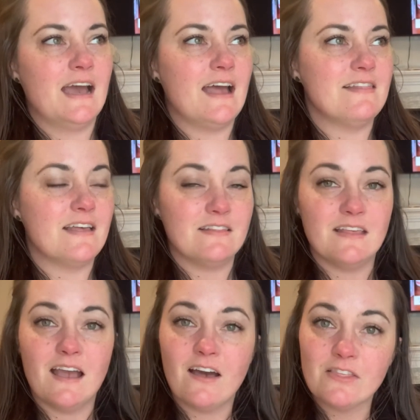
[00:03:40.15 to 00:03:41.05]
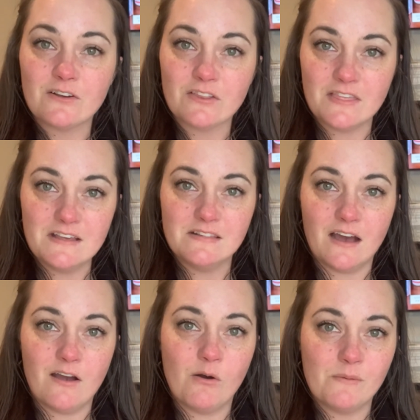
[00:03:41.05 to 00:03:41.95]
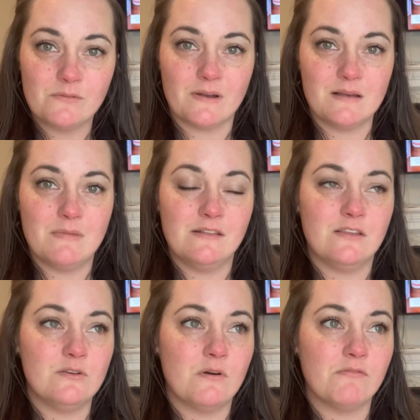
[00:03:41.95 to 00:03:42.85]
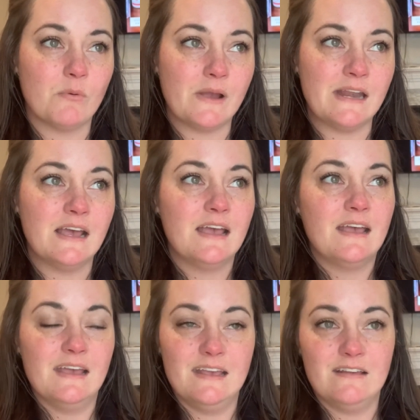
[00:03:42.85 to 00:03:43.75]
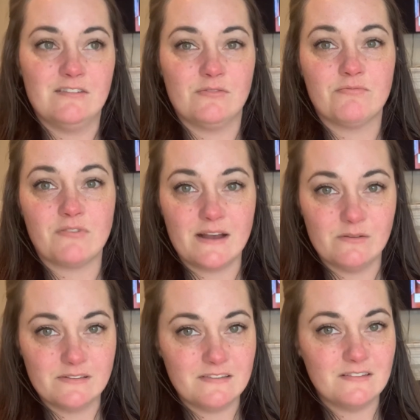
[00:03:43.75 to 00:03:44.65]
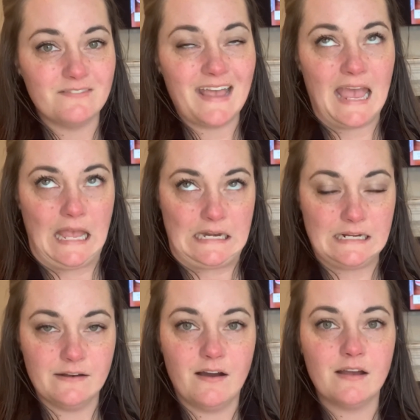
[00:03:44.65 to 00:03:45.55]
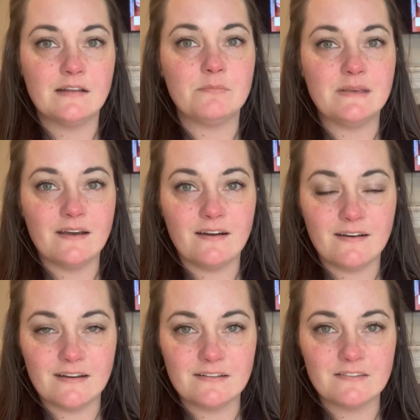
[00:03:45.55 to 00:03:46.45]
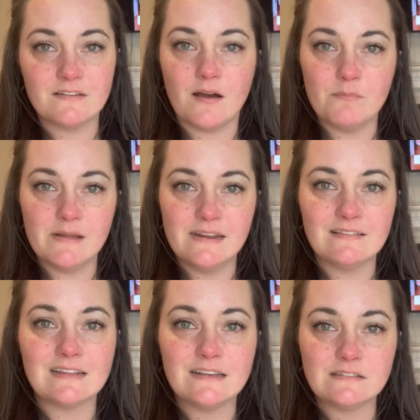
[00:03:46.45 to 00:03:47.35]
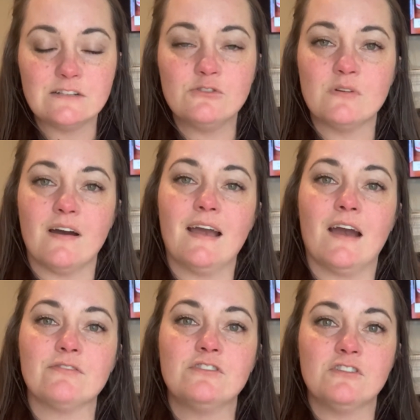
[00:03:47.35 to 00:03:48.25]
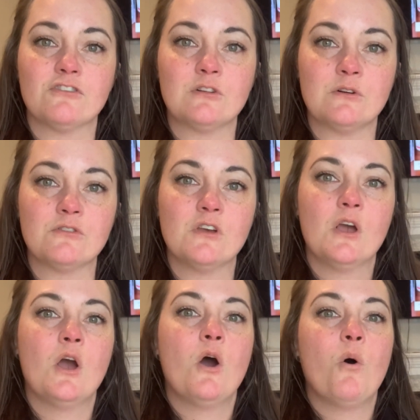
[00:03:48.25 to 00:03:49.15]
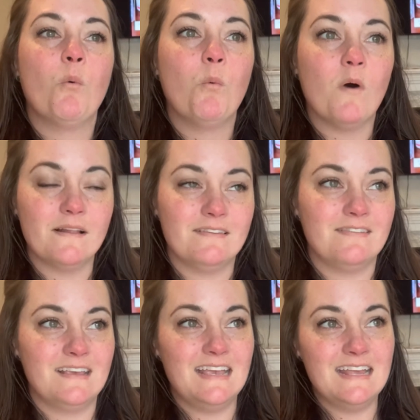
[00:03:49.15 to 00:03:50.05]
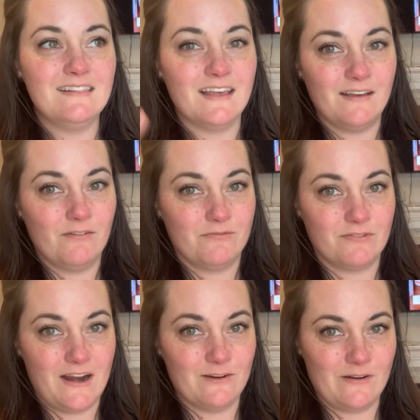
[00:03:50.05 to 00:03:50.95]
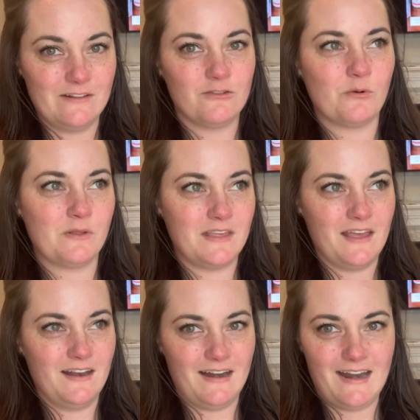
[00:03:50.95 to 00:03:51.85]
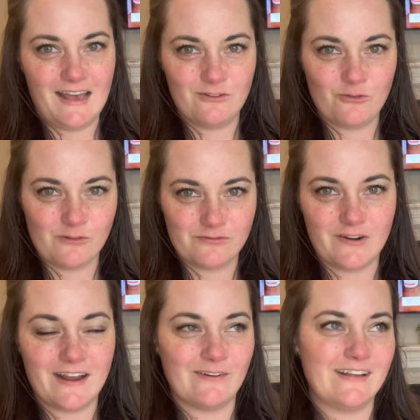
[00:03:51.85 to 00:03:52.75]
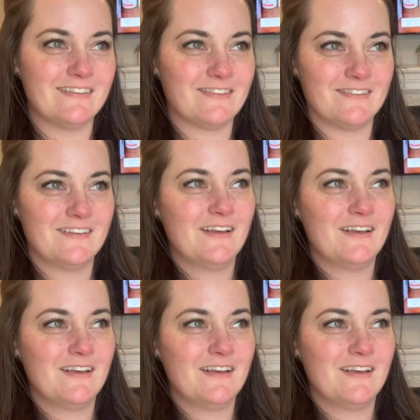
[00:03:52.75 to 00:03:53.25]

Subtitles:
And then the other thing that I always recommend that you avoid is fragrances of any kind, because companies legally do not have to disclose what's in the fragrance or the natural fragrance.